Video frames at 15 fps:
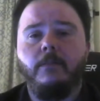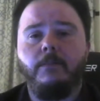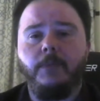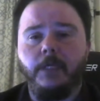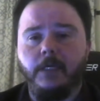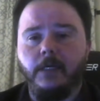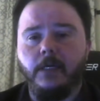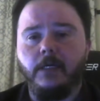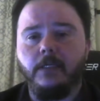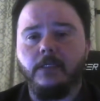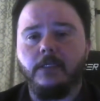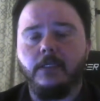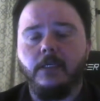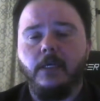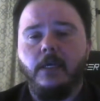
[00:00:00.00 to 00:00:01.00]

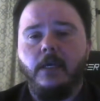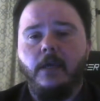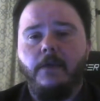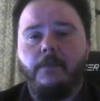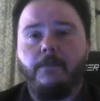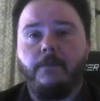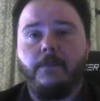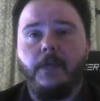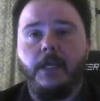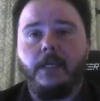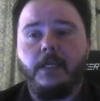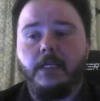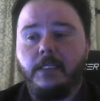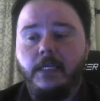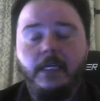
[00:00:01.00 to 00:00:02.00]
because they
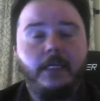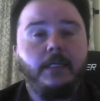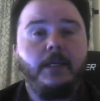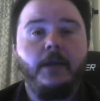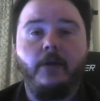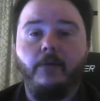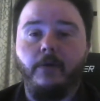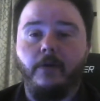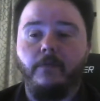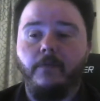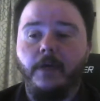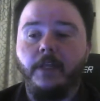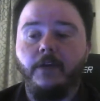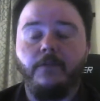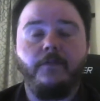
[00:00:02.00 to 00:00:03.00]
get taken care of
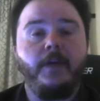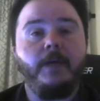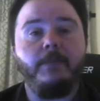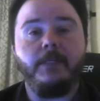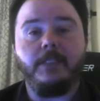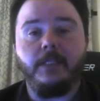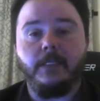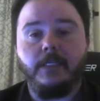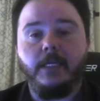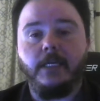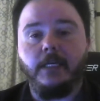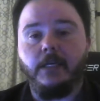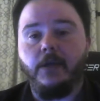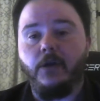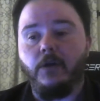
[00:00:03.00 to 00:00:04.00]
and their families get
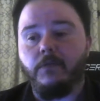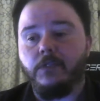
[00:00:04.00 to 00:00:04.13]
taken care of.